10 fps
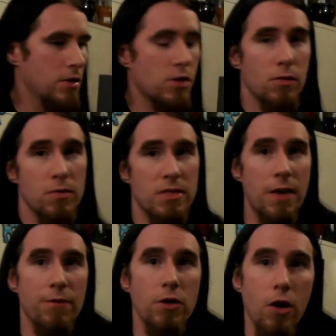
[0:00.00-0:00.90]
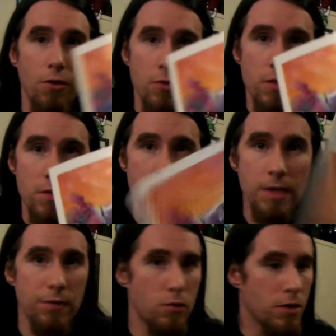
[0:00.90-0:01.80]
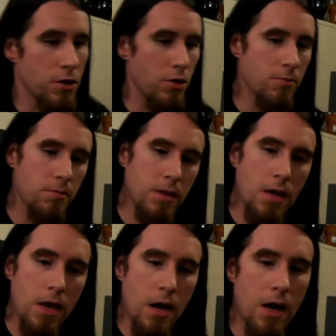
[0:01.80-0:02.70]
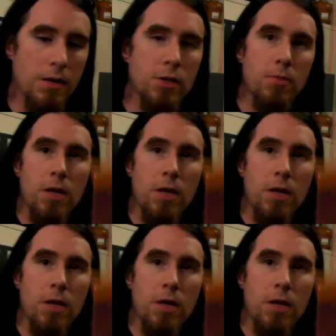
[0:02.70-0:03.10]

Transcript: this one was $7, if you want to know. Super